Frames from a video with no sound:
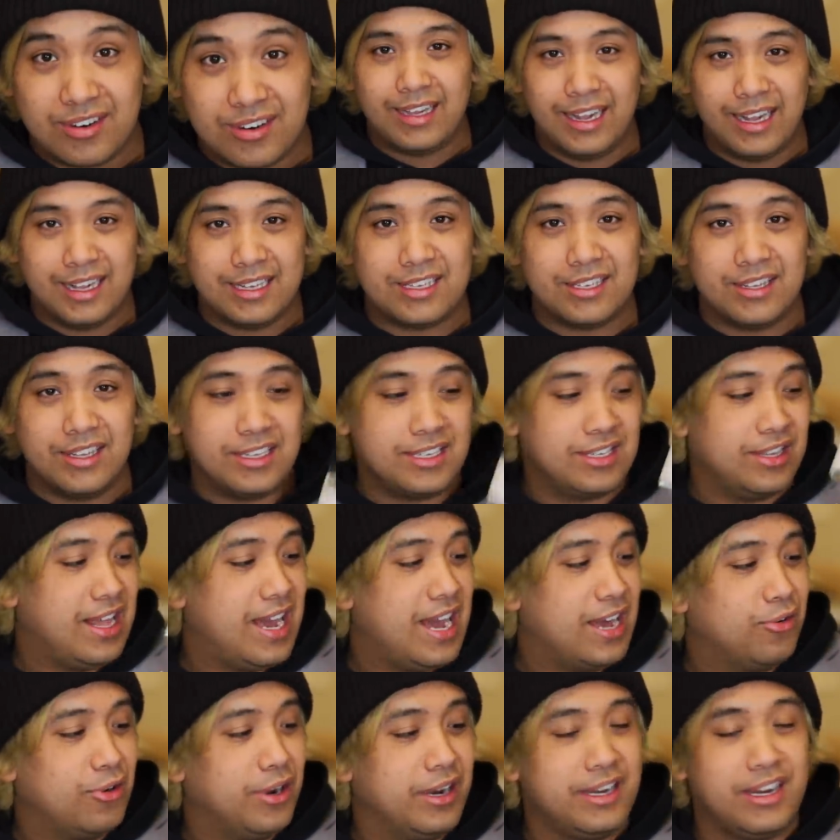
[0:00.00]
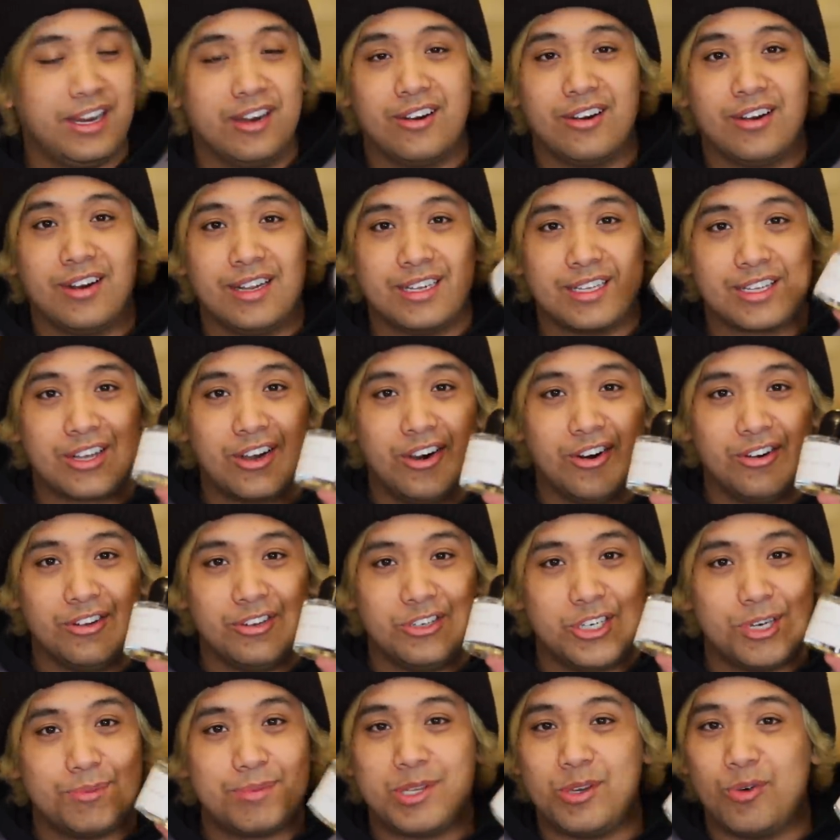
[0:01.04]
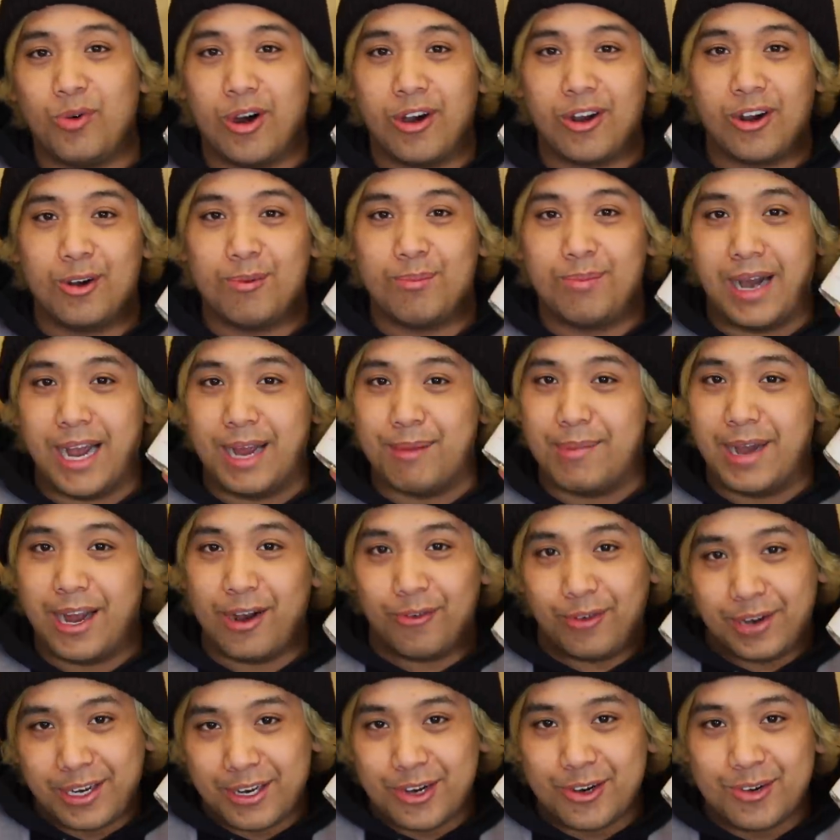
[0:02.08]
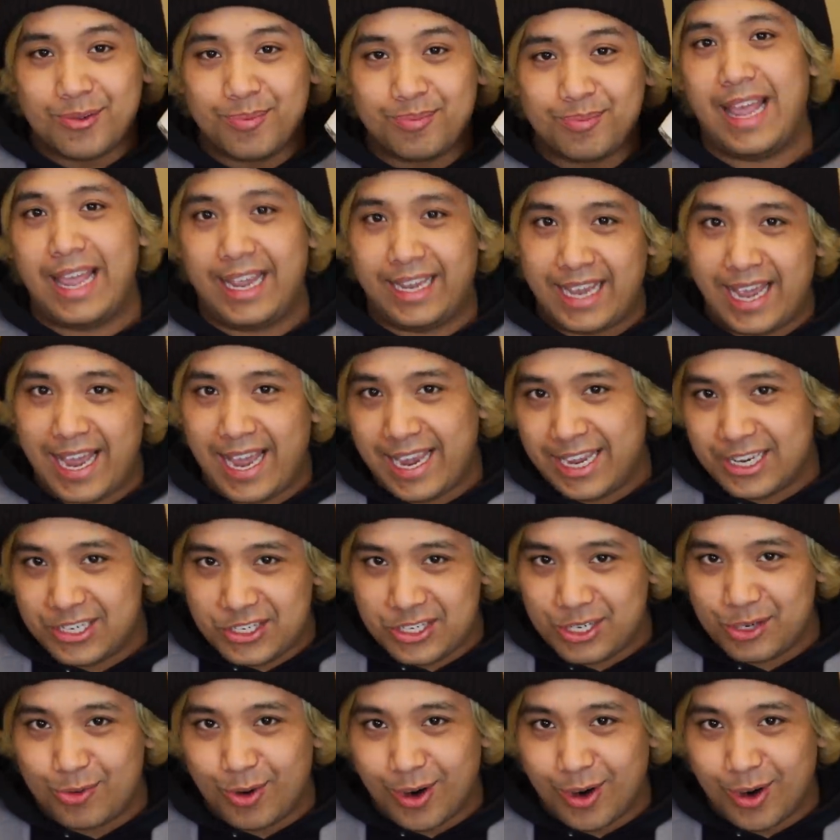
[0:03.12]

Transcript: It's this lad right here. It's called Gypsy Water by Byredo, aka G